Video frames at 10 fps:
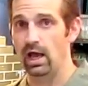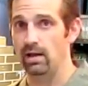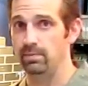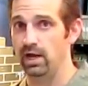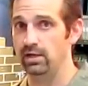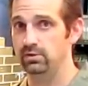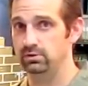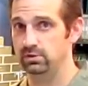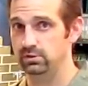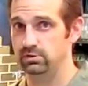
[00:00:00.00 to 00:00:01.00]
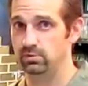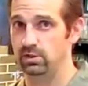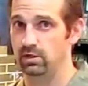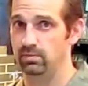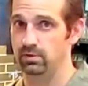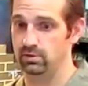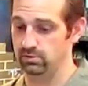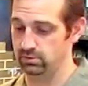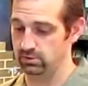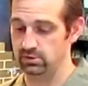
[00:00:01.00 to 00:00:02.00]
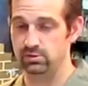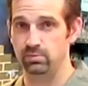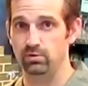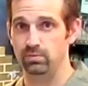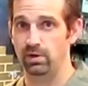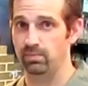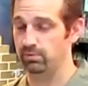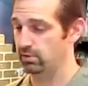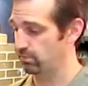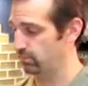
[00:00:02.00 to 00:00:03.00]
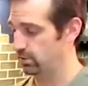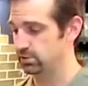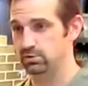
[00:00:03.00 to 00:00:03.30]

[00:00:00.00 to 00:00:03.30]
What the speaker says: I'm not using the sweet. I'm going to use the smoked paprika for this,